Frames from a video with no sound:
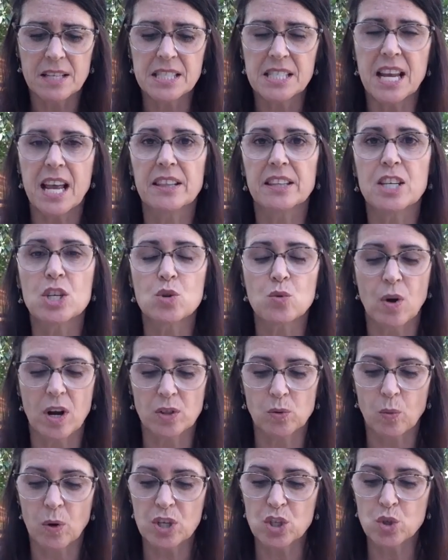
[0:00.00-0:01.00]
Stanley
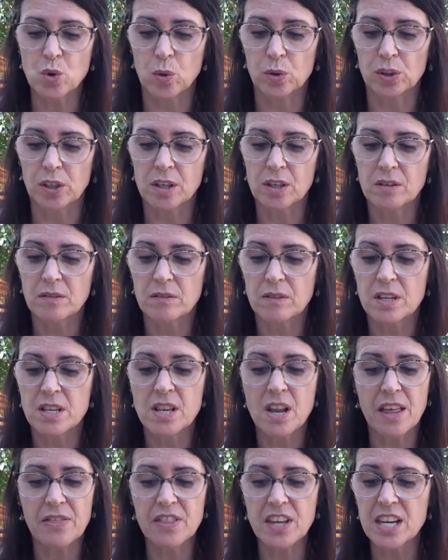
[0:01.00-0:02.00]
shrugged one shoulder.
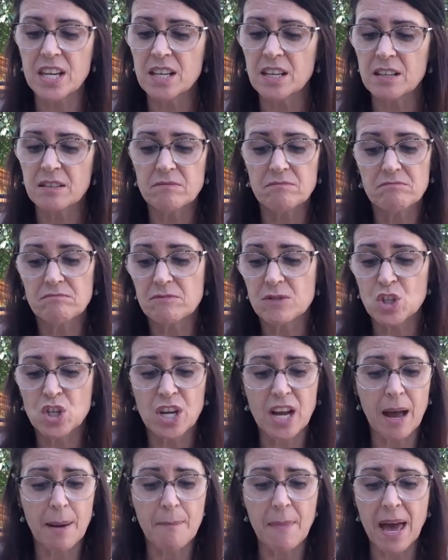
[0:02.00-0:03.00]
Nothing.
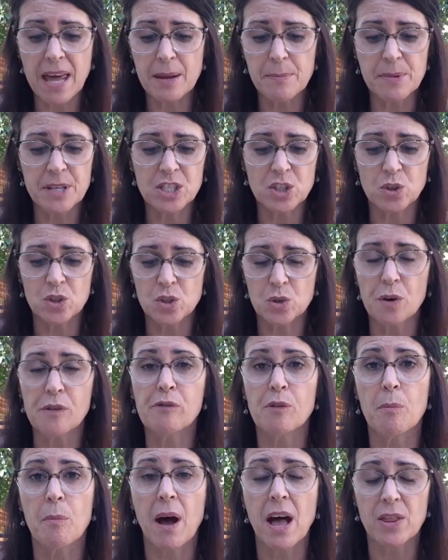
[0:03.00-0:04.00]
She got mad at Mr. Sir
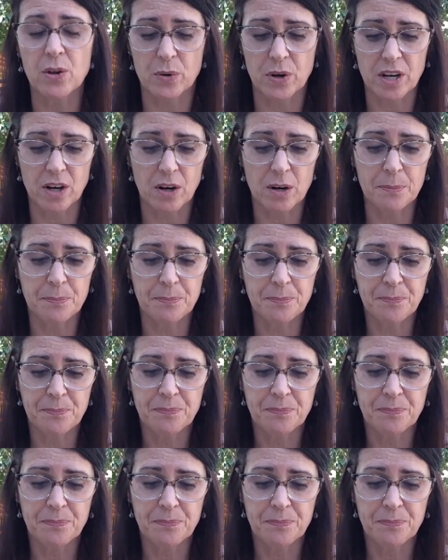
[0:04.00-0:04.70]
for bothering her.